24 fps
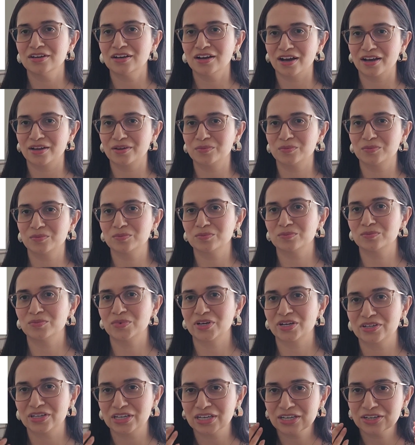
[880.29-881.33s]
I'm
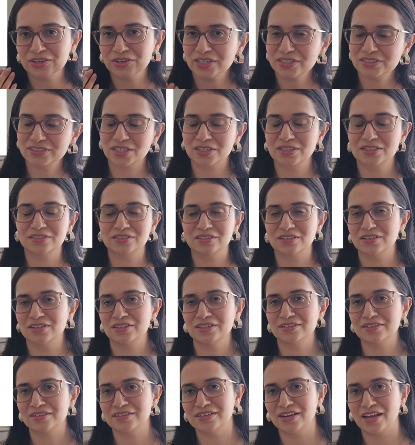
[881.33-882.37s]
wearing earrings and
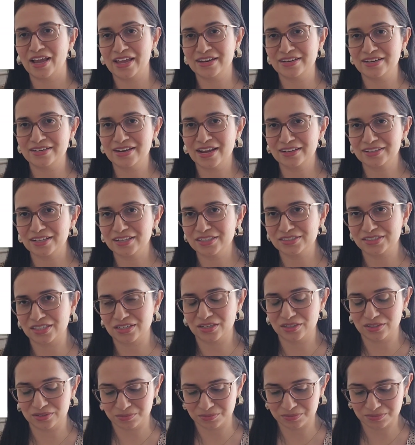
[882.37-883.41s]
a necklace
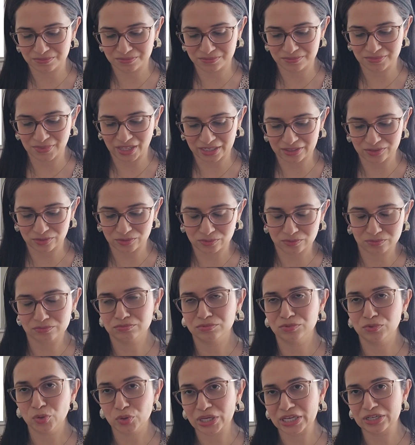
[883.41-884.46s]
and I'm like
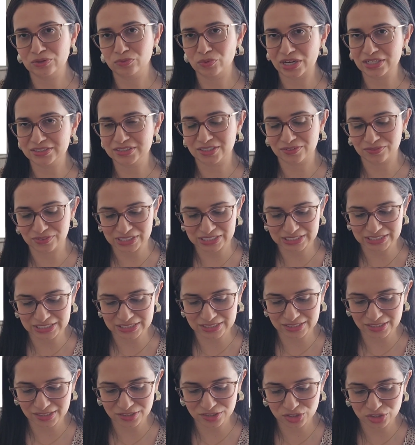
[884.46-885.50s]
looking relatively
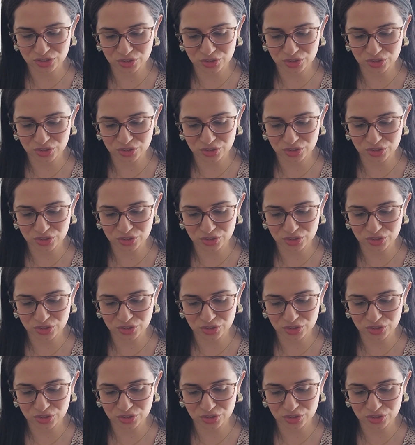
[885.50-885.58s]
decent.